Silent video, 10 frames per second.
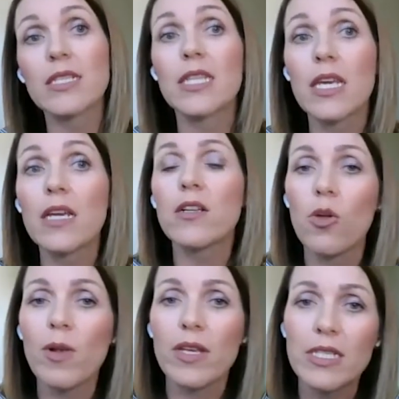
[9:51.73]
single
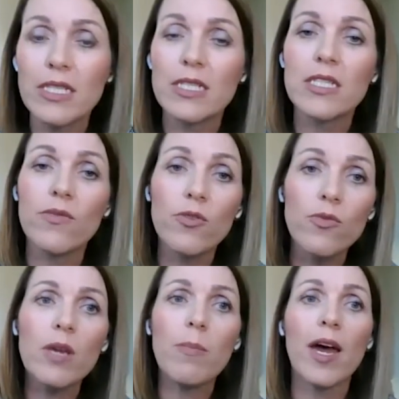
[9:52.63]
global instance of
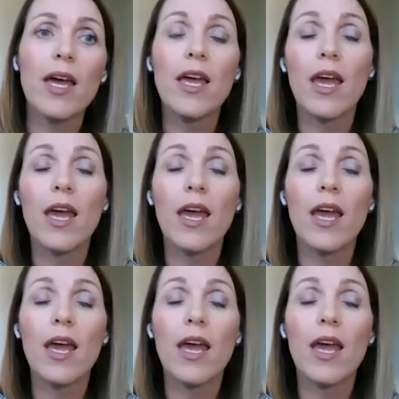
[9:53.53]
Ariba,